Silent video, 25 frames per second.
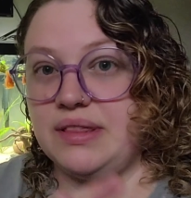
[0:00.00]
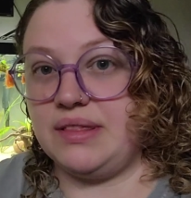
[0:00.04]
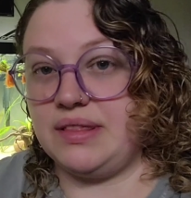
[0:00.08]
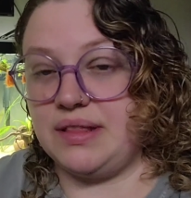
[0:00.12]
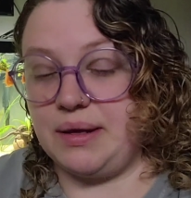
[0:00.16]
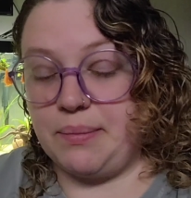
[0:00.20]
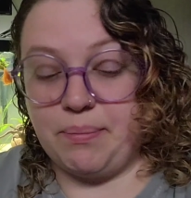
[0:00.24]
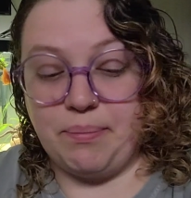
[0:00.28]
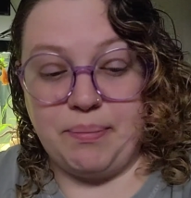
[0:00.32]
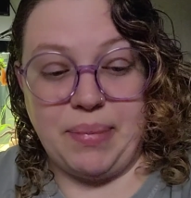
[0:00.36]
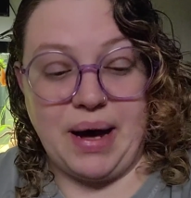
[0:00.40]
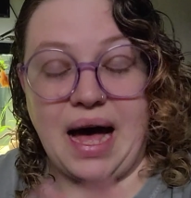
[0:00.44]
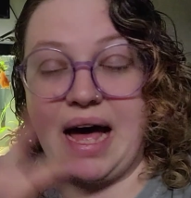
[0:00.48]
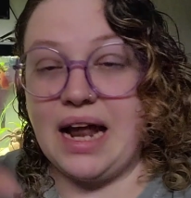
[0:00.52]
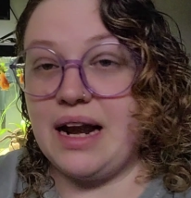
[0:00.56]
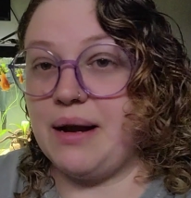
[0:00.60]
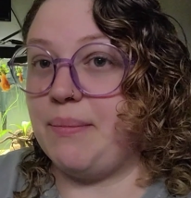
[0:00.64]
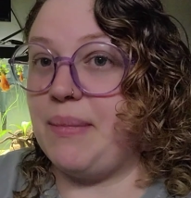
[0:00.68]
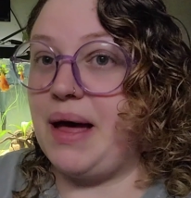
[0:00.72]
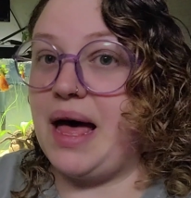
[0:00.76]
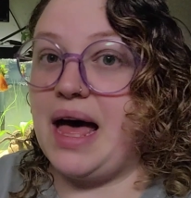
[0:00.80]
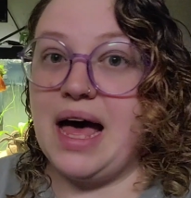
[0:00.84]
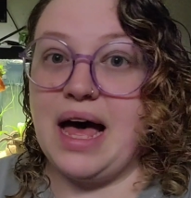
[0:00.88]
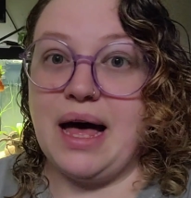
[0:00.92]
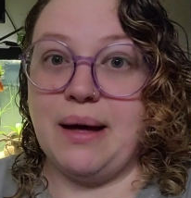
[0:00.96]
the
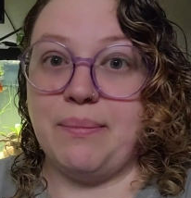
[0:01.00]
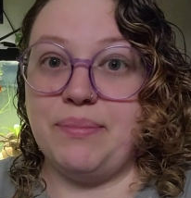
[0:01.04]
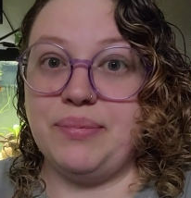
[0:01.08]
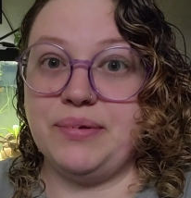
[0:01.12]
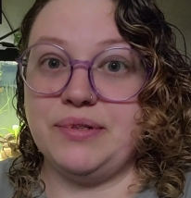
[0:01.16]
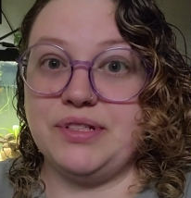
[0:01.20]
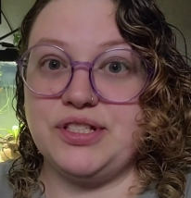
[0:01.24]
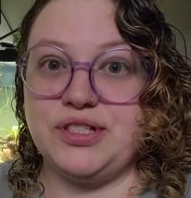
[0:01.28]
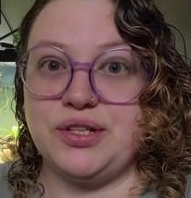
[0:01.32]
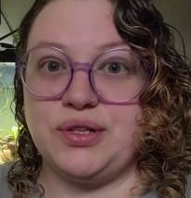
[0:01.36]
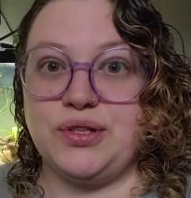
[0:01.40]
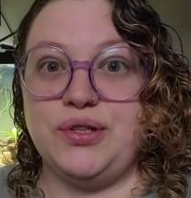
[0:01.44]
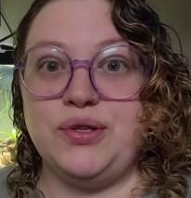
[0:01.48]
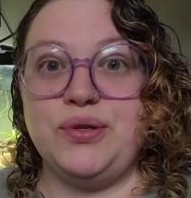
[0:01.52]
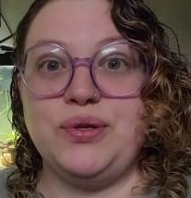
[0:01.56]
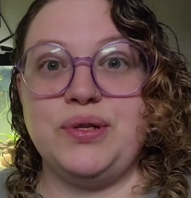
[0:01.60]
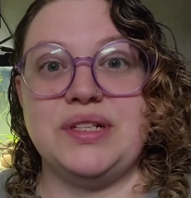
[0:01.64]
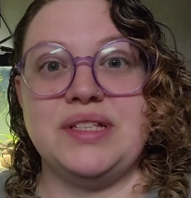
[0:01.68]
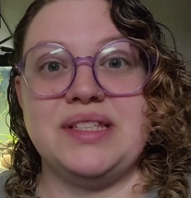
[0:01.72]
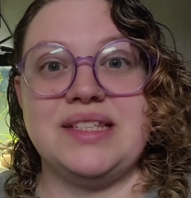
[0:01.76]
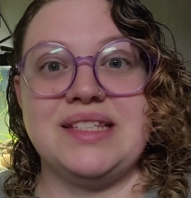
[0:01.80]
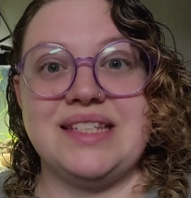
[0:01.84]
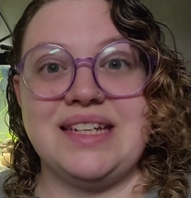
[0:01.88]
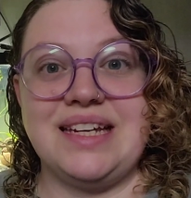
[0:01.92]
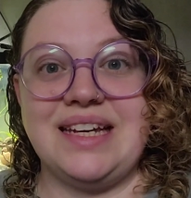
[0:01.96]
bottom up so you
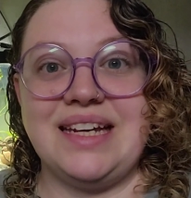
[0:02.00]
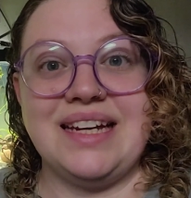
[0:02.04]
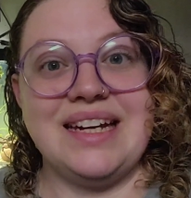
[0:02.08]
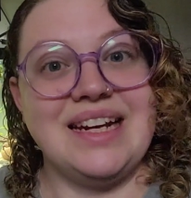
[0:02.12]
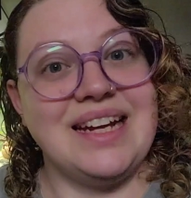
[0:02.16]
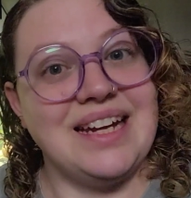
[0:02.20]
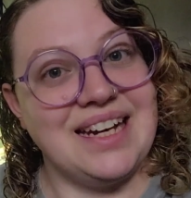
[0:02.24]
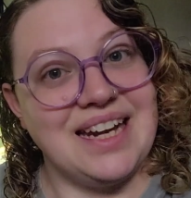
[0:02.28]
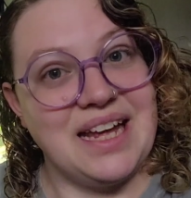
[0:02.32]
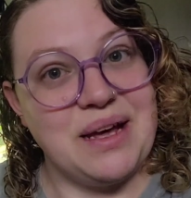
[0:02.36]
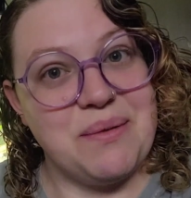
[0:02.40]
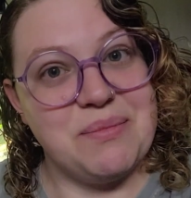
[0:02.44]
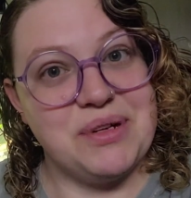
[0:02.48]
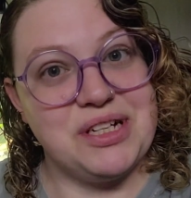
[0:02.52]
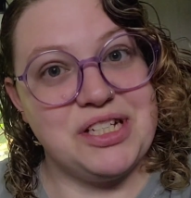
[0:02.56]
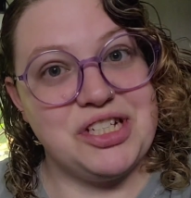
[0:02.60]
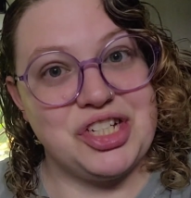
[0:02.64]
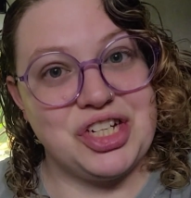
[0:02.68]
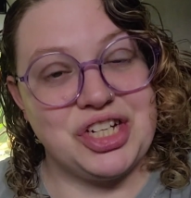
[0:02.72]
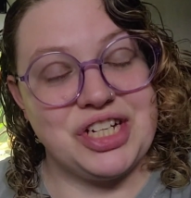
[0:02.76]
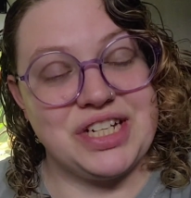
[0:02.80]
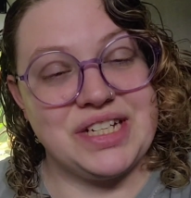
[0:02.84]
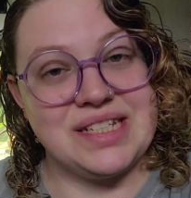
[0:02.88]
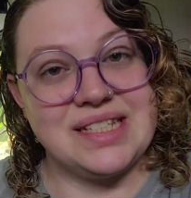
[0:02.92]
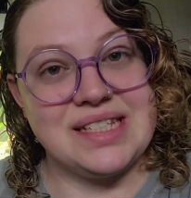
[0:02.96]
can see it in
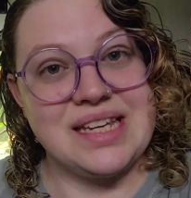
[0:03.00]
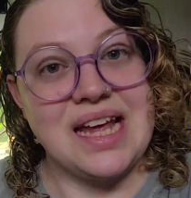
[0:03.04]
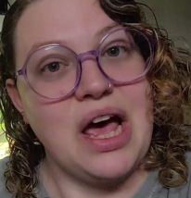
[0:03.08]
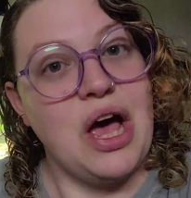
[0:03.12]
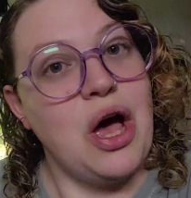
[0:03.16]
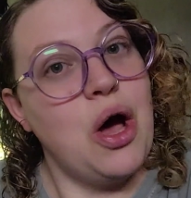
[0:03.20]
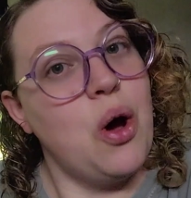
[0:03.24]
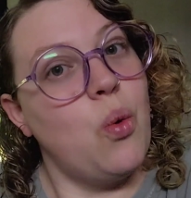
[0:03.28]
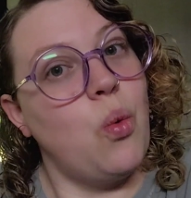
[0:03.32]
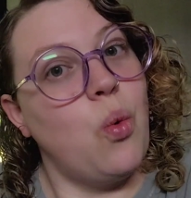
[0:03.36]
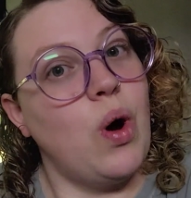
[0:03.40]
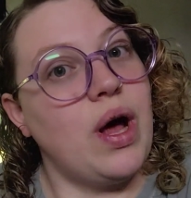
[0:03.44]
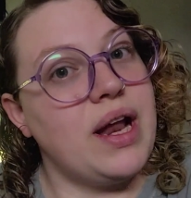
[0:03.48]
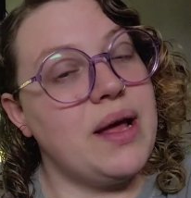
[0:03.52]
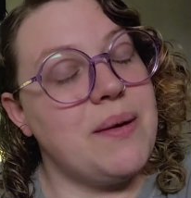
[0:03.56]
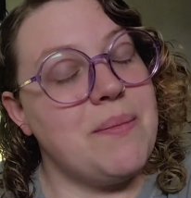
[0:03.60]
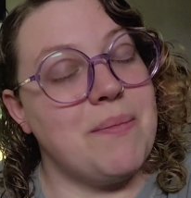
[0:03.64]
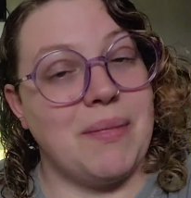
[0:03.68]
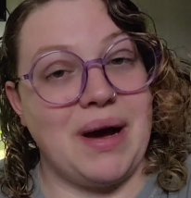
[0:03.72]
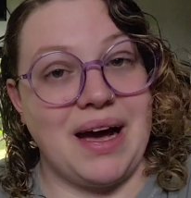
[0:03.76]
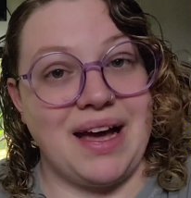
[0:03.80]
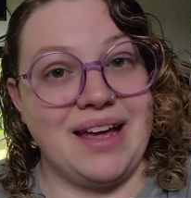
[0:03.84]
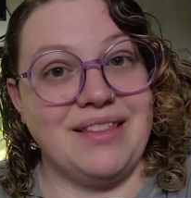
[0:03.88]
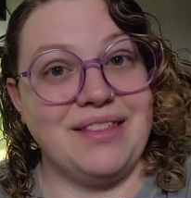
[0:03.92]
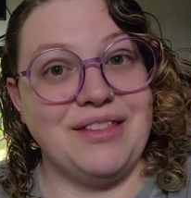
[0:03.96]
images, what it
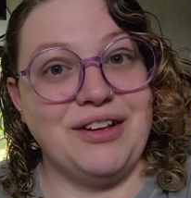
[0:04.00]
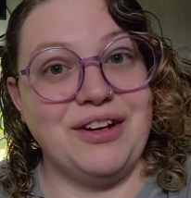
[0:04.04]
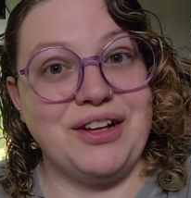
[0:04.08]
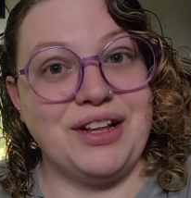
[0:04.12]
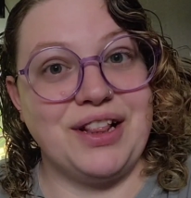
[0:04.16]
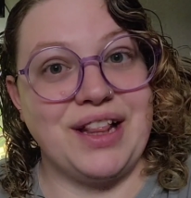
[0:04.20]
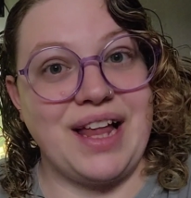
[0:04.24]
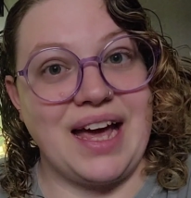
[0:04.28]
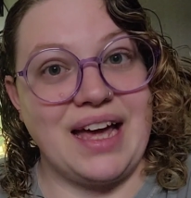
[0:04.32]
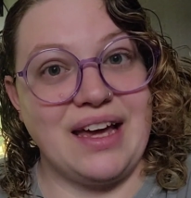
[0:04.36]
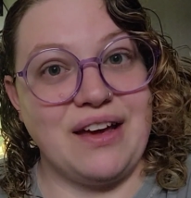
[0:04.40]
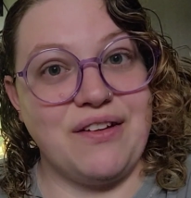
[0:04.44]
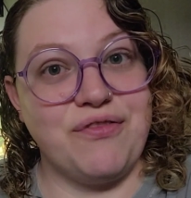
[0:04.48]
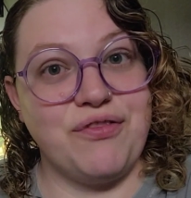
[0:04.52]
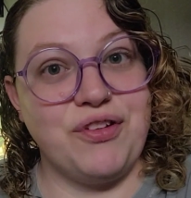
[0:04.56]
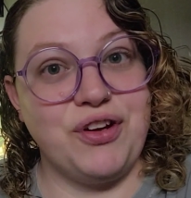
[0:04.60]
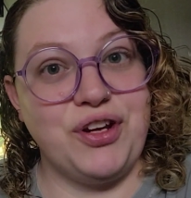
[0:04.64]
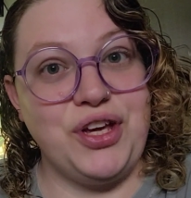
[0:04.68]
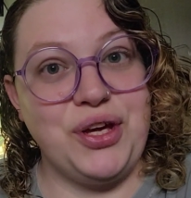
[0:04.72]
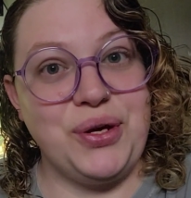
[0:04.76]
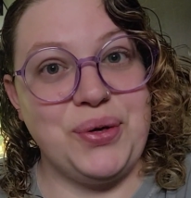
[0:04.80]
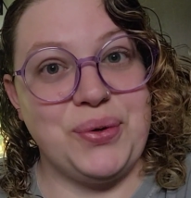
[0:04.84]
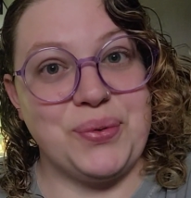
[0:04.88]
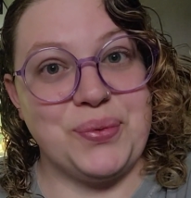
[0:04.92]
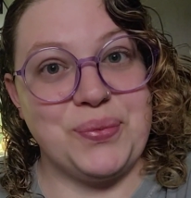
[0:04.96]
might look like for
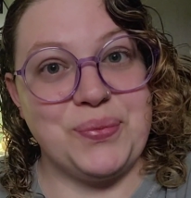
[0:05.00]
you.